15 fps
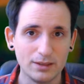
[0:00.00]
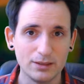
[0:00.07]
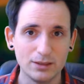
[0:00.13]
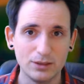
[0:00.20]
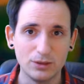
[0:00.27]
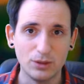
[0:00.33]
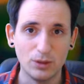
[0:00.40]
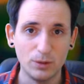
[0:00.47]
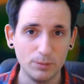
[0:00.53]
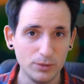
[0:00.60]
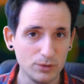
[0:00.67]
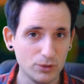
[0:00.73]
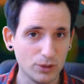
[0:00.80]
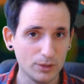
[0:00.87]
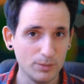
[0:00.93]
So hope
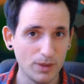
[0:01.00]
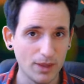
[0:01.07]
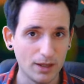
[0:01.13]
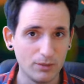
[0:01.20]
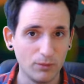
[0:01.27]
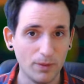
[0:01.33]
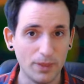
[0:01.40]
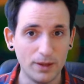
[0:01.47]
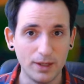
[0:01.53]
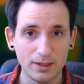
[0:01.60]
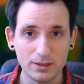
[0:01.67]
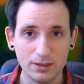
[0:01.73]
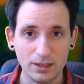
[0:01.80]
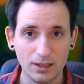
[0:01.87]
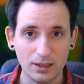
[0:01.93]
you join me then with the
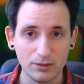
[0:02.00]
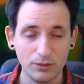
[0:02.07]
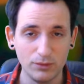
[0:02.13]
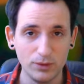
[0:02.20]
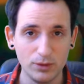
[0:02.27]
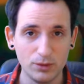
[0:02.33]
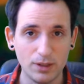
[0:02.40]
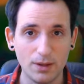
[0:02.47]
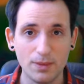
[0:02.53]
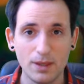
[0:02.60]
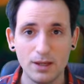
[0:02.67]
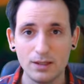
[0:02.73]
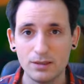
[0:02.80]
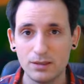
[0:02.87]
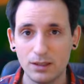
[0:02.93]
next card review, and
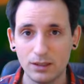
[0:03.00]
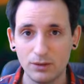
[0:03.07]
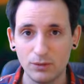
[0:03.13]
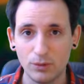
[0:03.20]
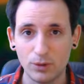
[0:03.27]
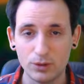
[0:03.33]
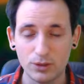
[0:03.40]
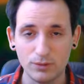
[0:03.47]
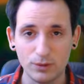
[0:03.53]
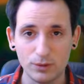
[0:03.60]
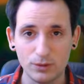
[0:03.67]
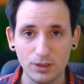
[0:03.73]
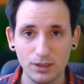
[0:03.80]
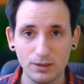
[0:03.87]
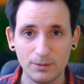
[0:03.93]
thank you for watching for
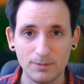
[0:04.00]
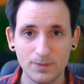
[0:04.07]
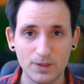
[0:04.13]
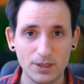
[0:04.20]
today.